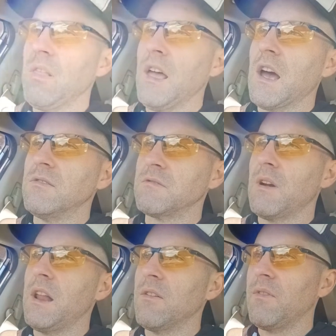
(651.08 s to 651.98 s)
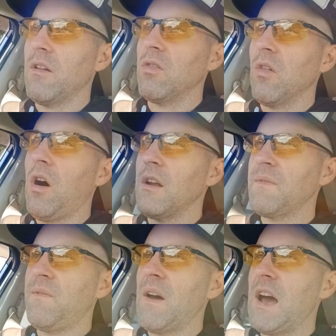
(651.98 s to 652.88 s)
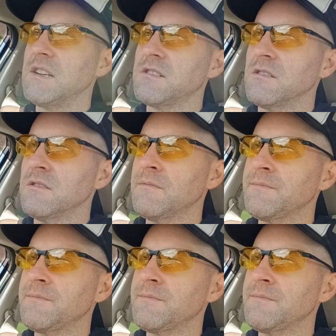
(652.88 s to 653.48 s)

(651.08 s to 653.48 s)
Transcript: like I was running a lot faster